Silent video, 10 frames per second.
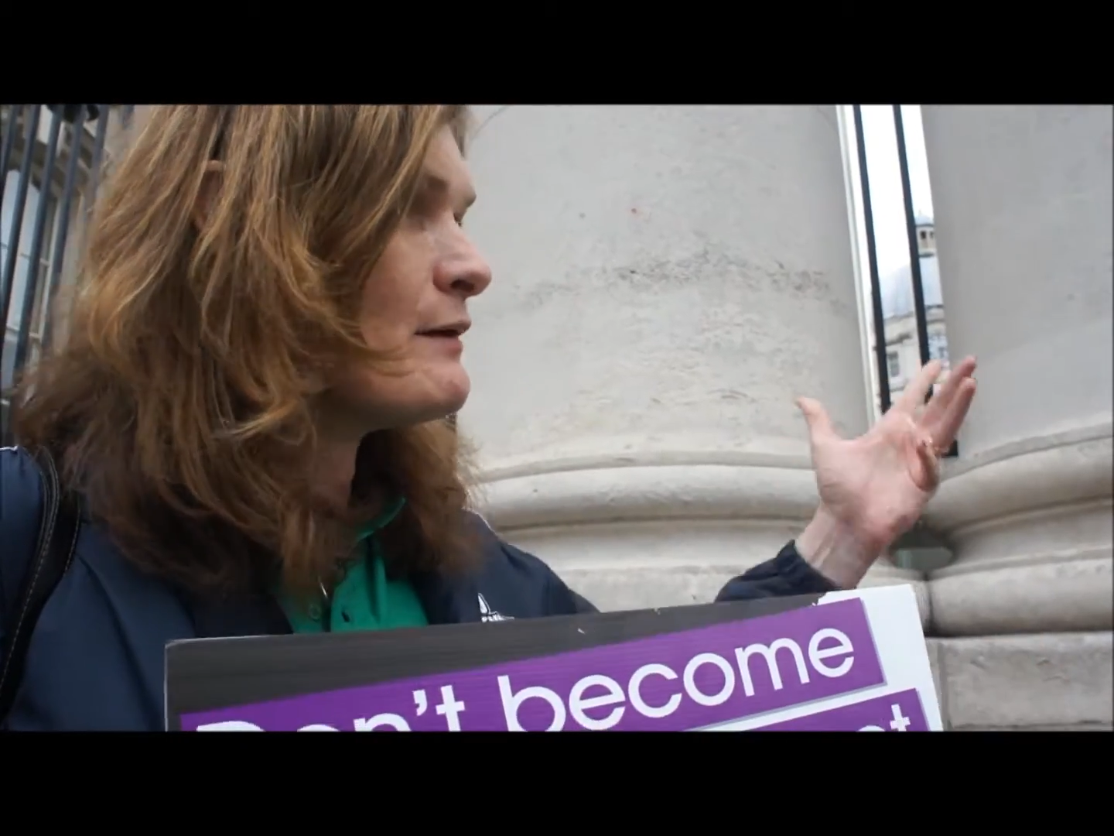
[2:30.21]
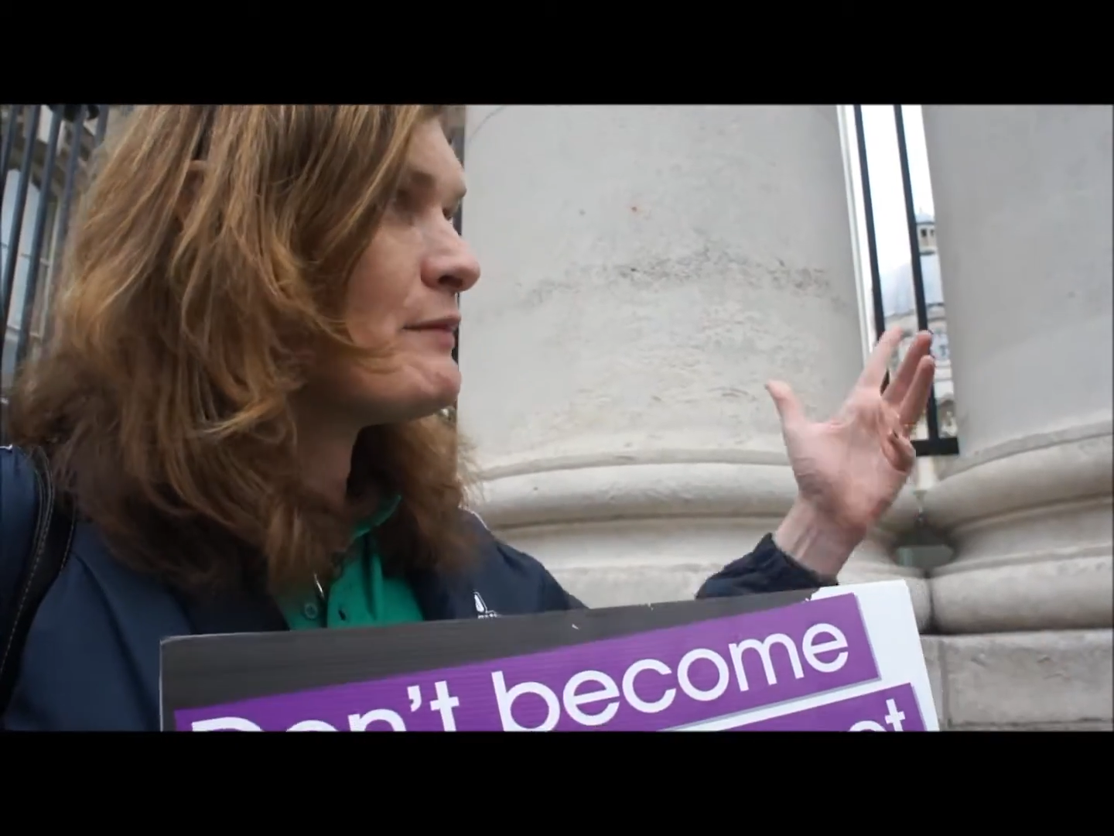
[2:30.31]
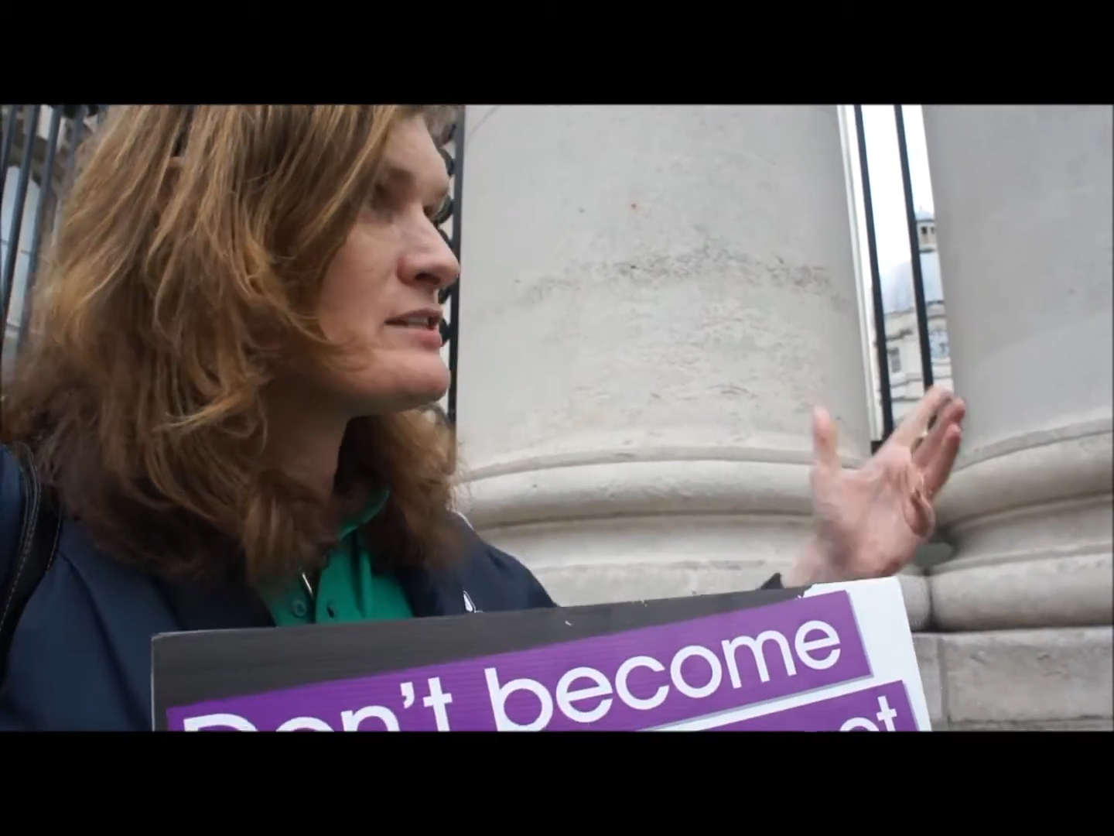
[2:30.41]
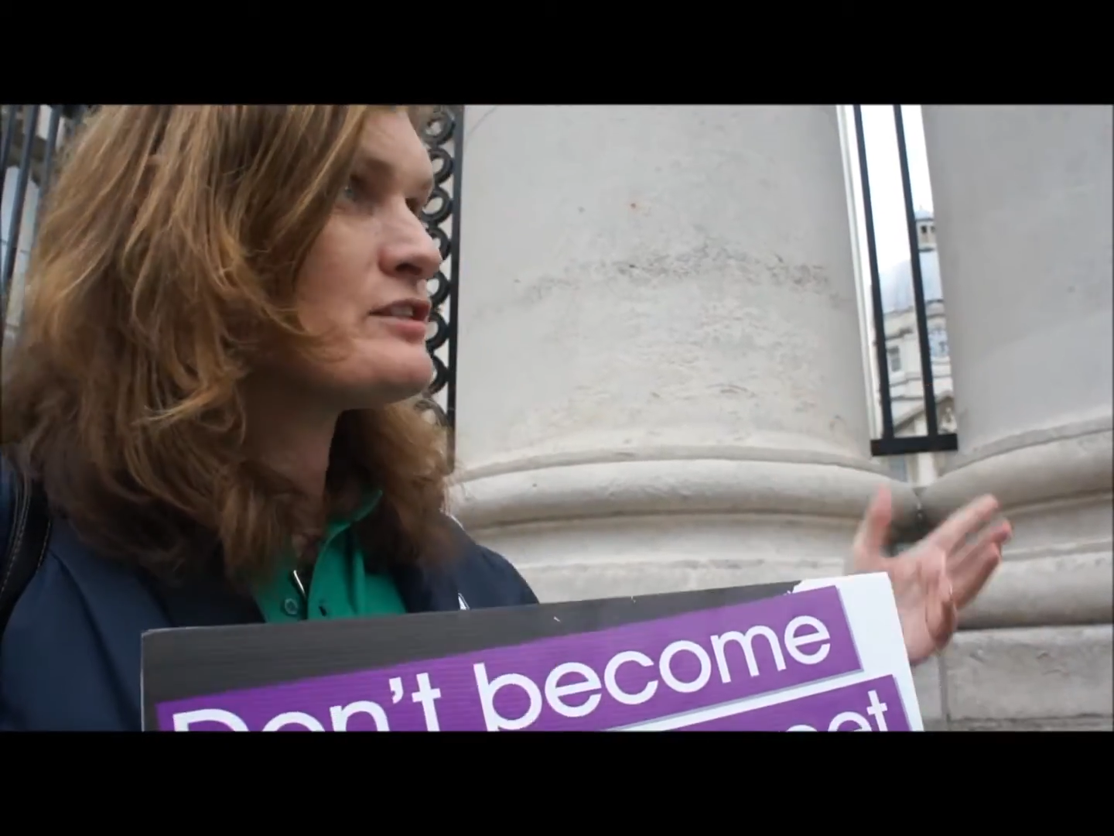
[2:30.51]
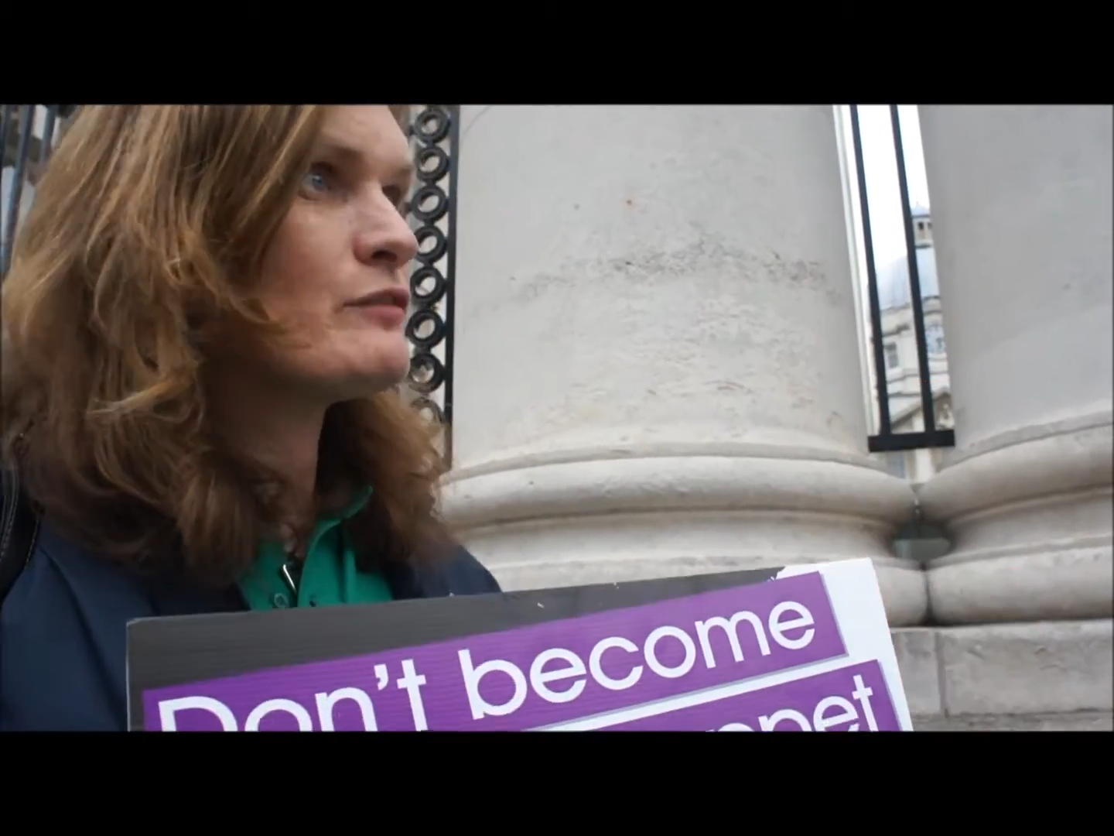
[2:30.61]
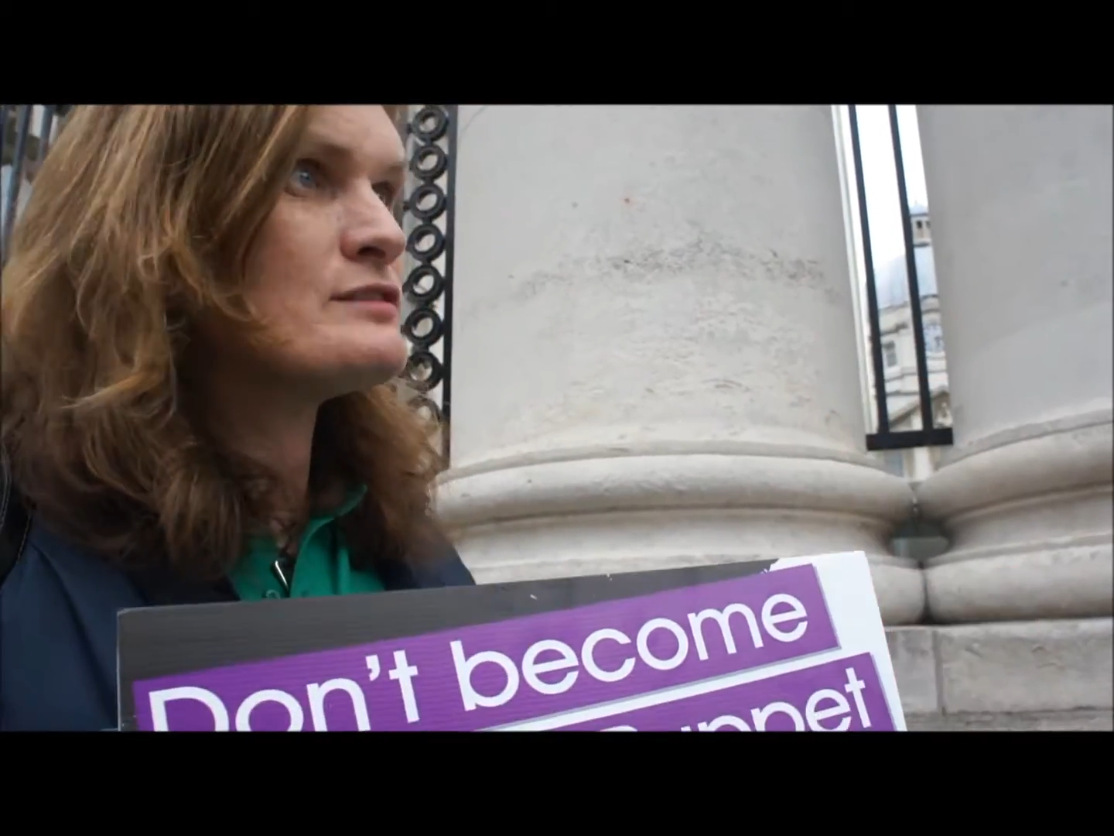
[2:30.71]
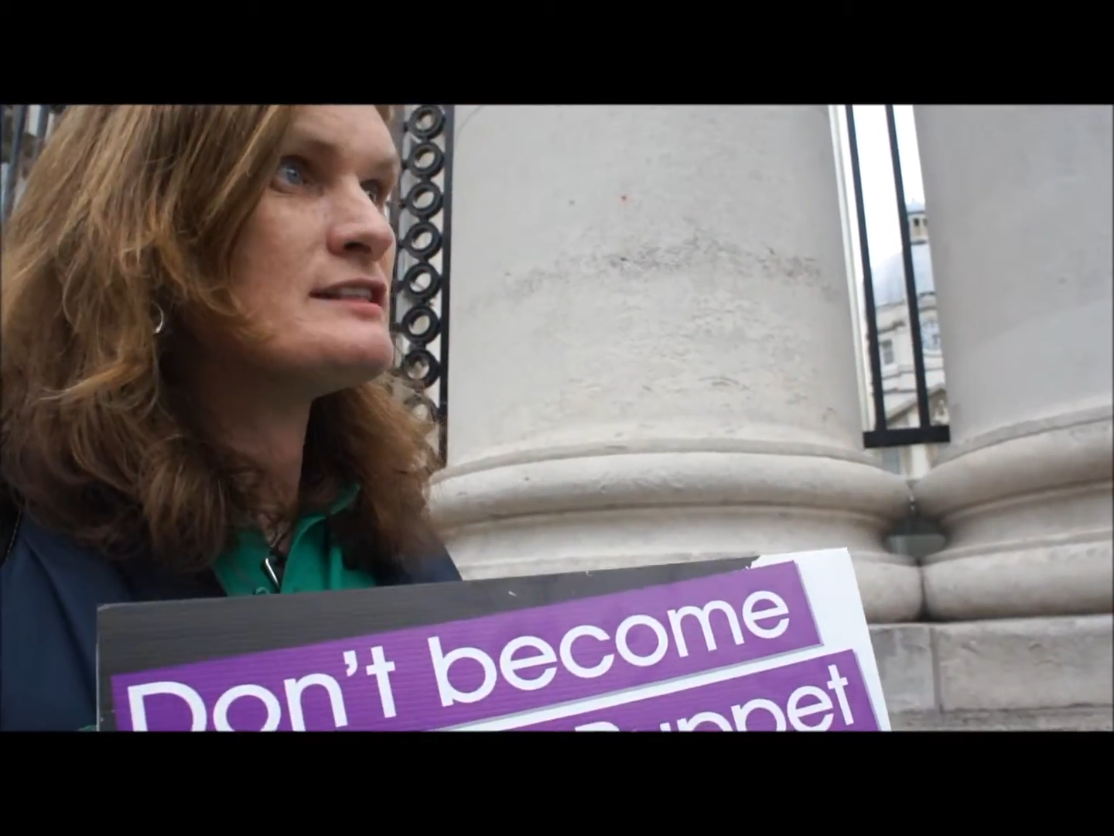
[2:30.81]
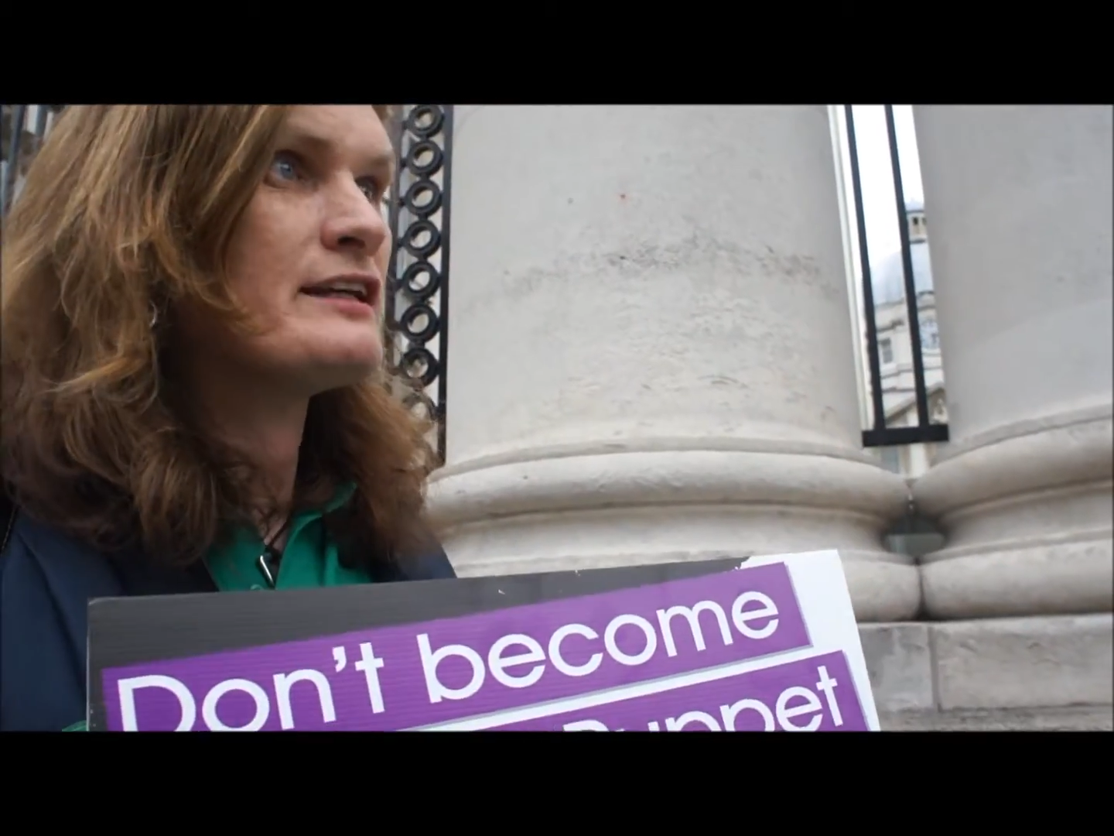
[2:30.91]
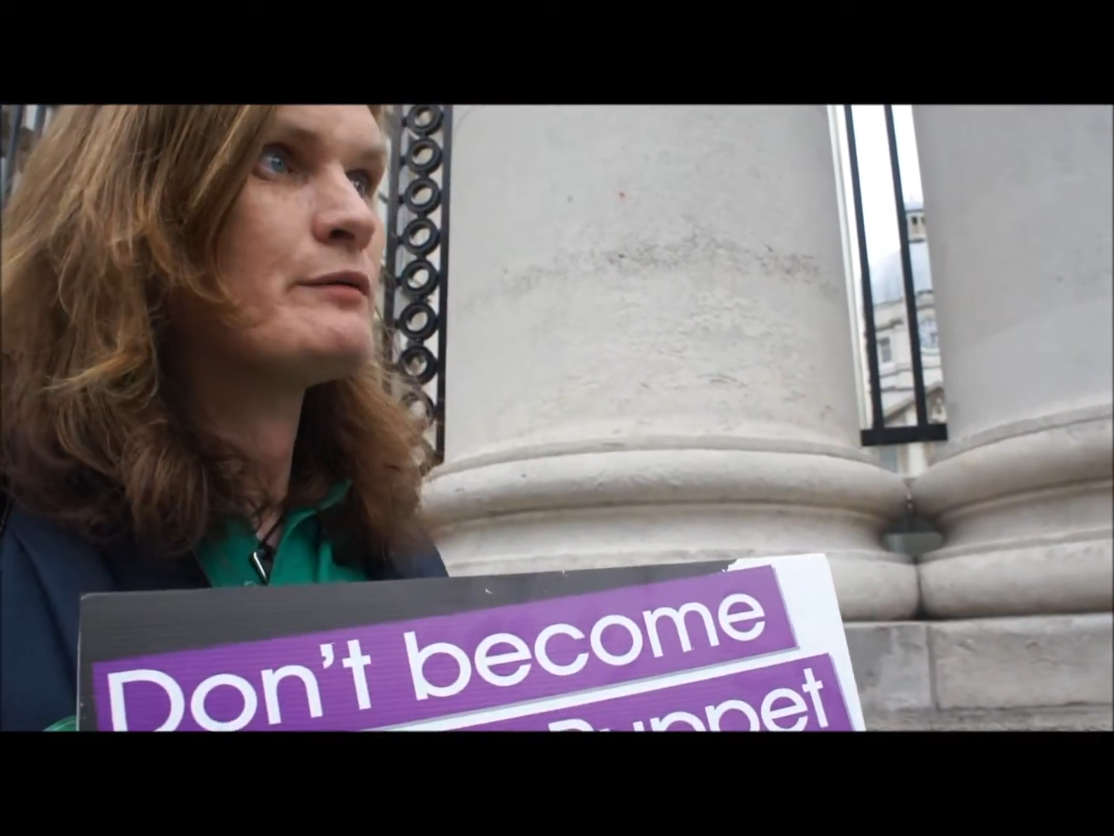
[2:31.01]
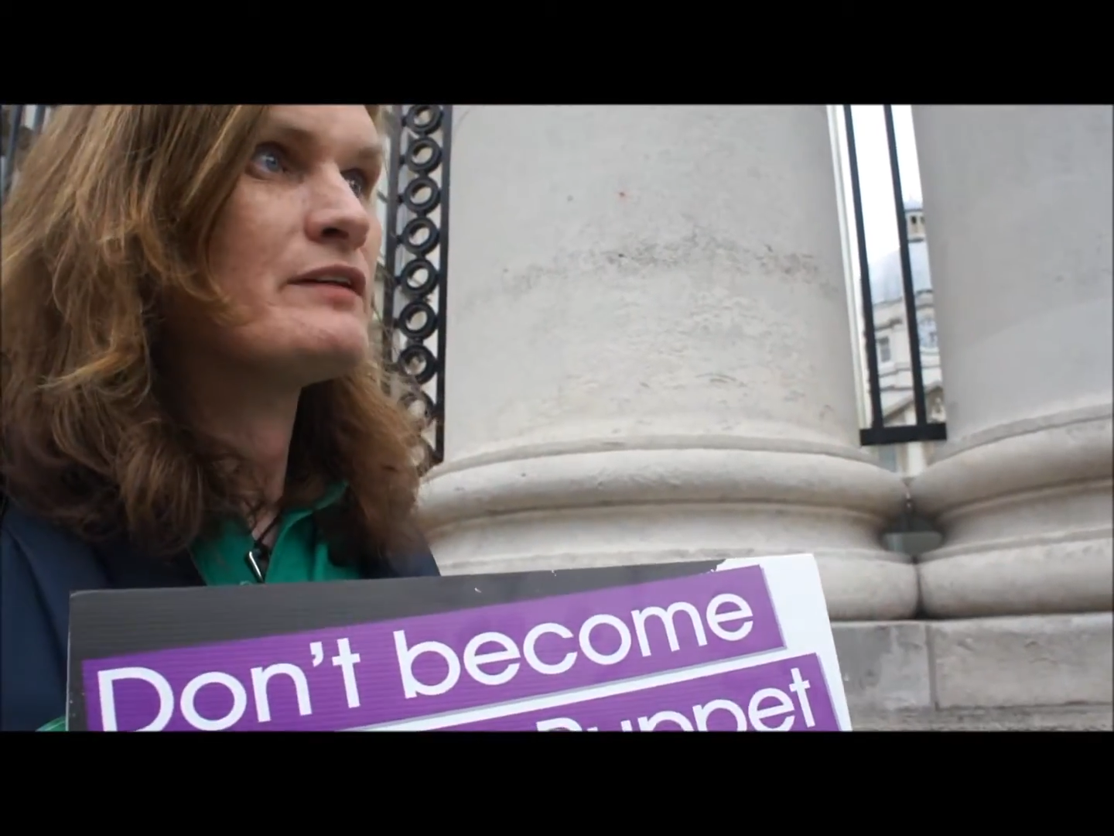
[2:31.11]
up their sovereignty